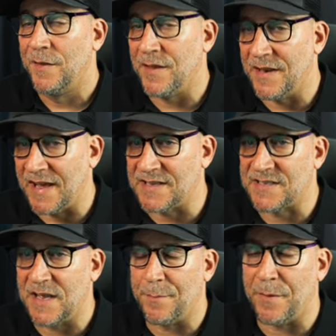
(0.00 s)
the next
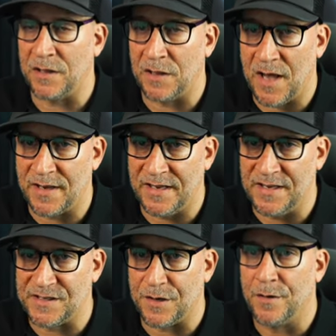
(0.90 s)
step a lot
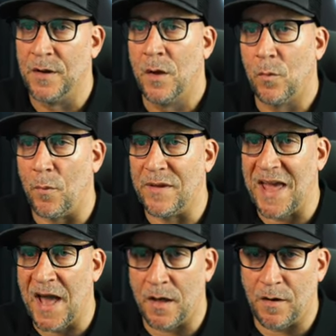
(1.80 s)
easier when we
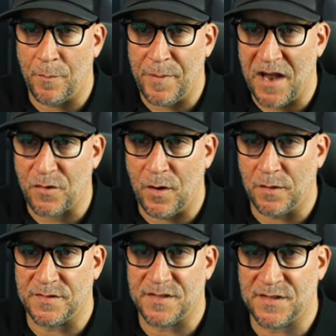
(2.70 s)
add our
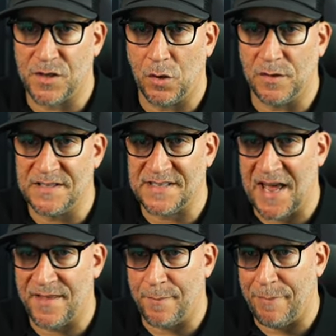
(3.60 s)
backgrounds. So let's
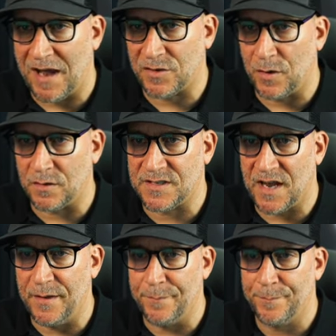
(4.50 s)
add the background
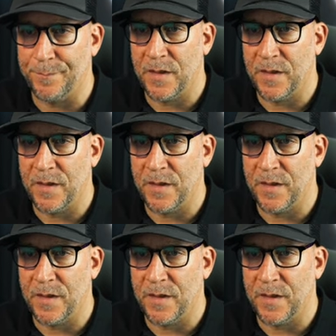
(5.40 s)
type,